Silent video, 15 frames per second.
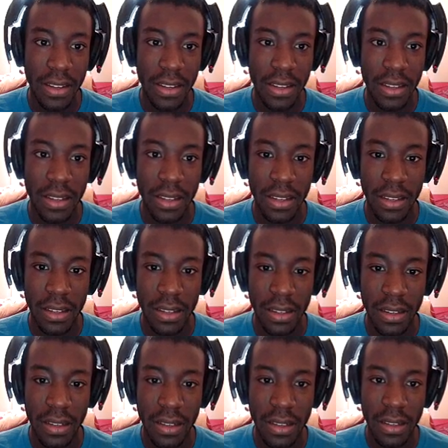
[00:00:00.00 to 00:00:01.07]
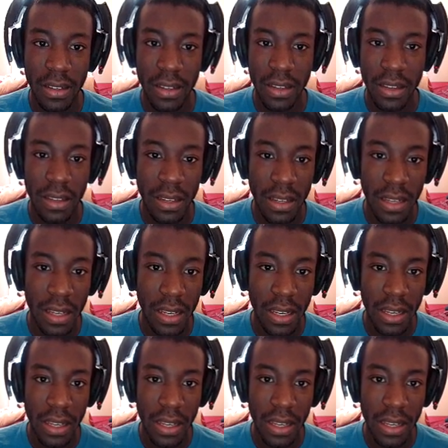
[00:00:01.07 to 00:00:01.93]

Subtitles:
No one is speaking in this clip.